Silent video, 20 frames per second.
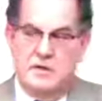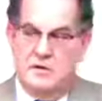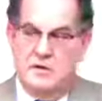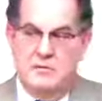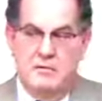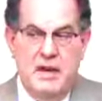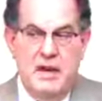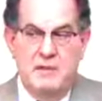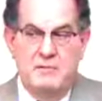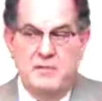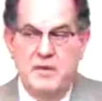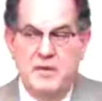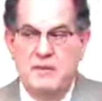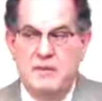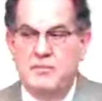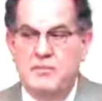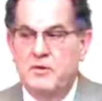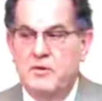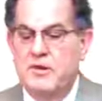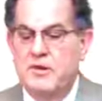There are many
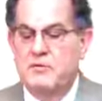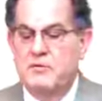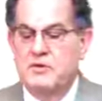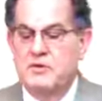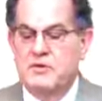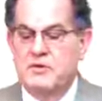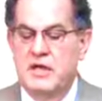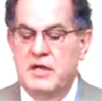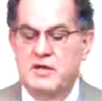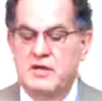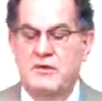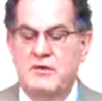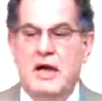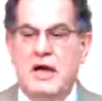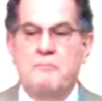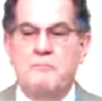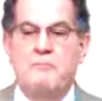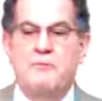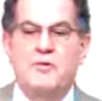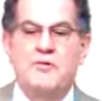people that will tell you,
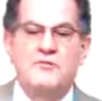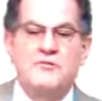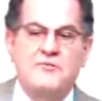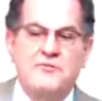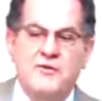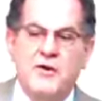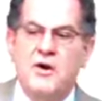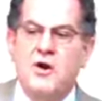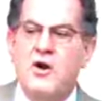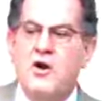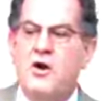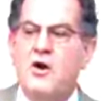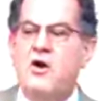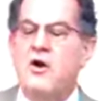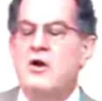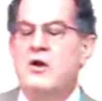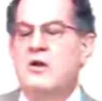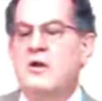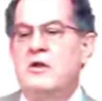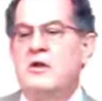I
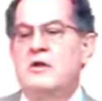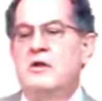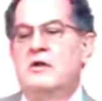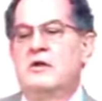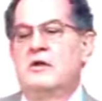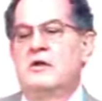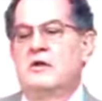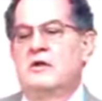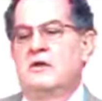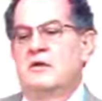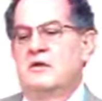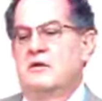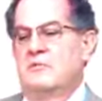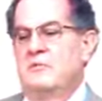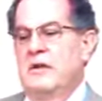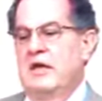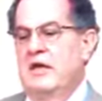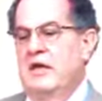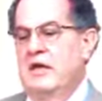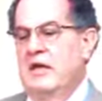prefer to
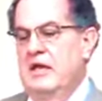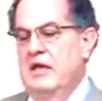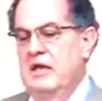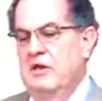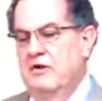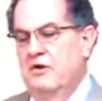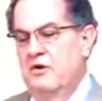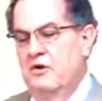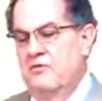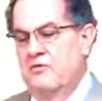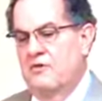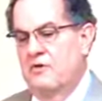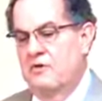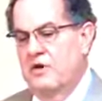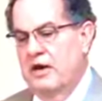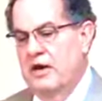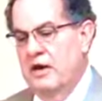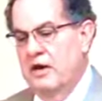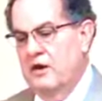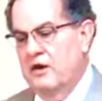be
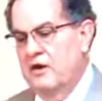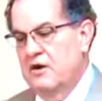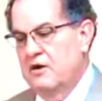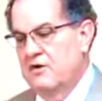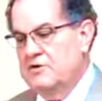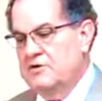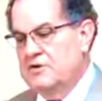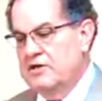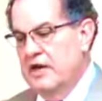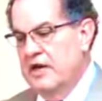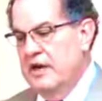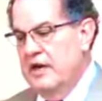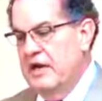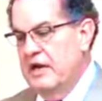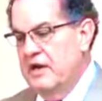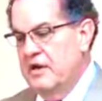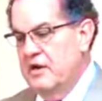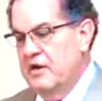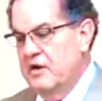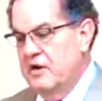over here sitting
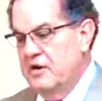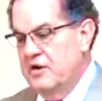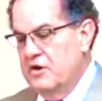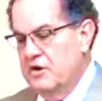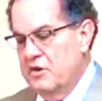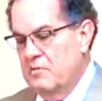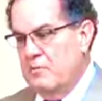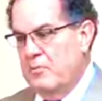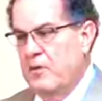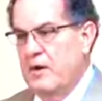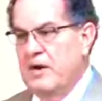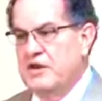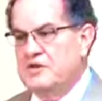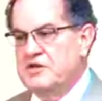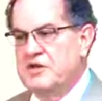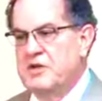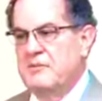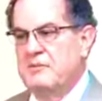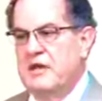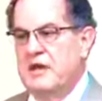under your
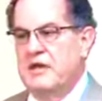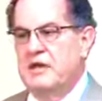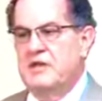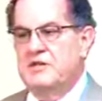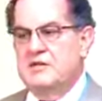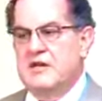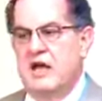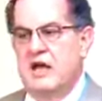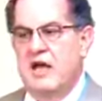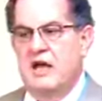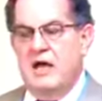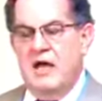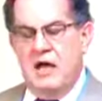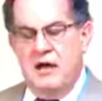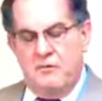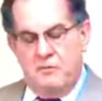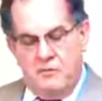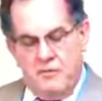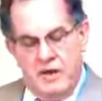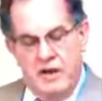preaching because I,
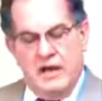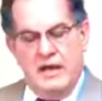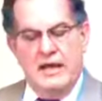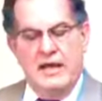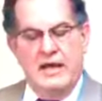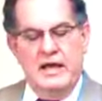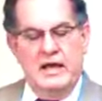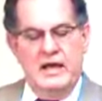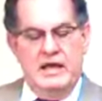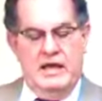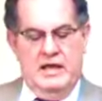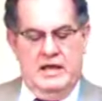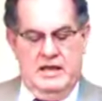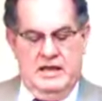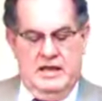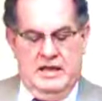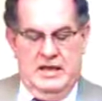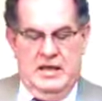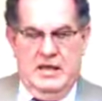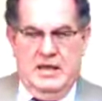I really
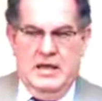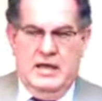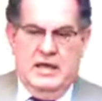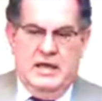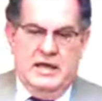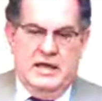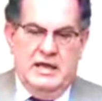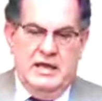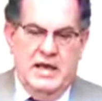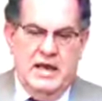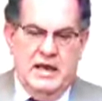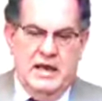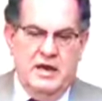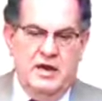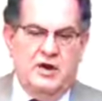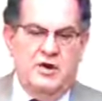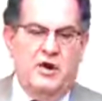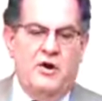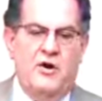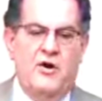get
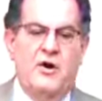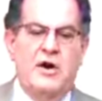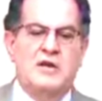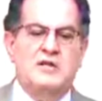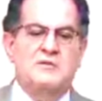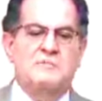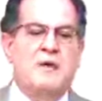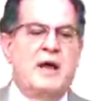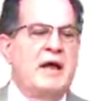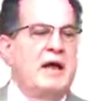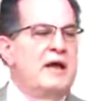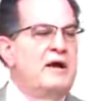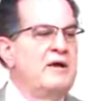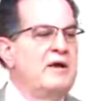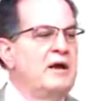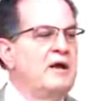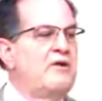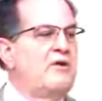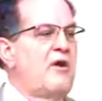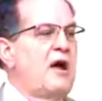encouraged by
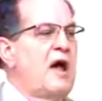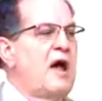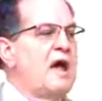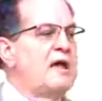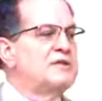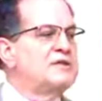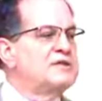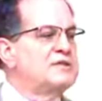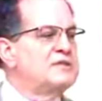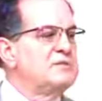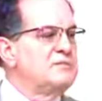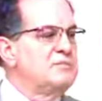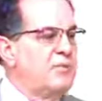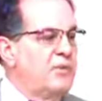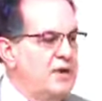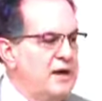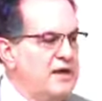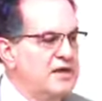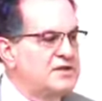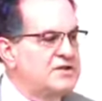hearing Christ
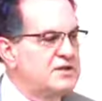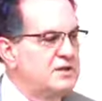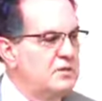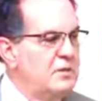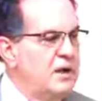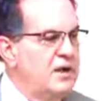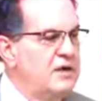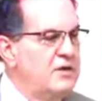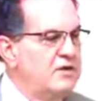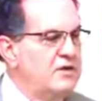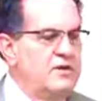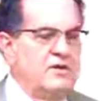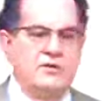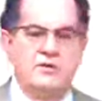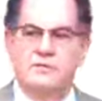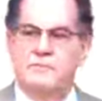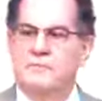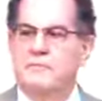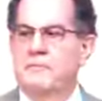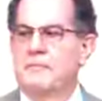preach the way you
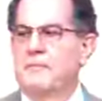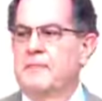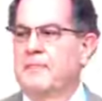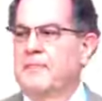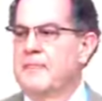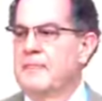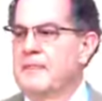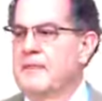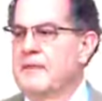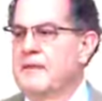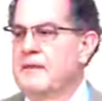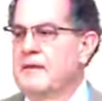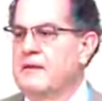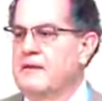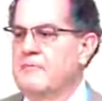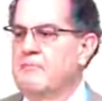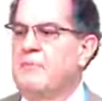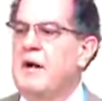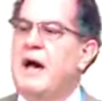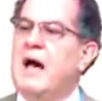do.
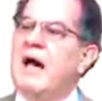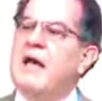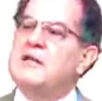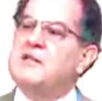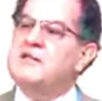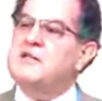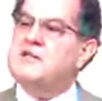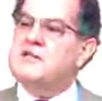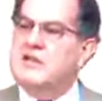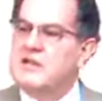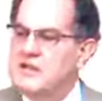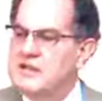But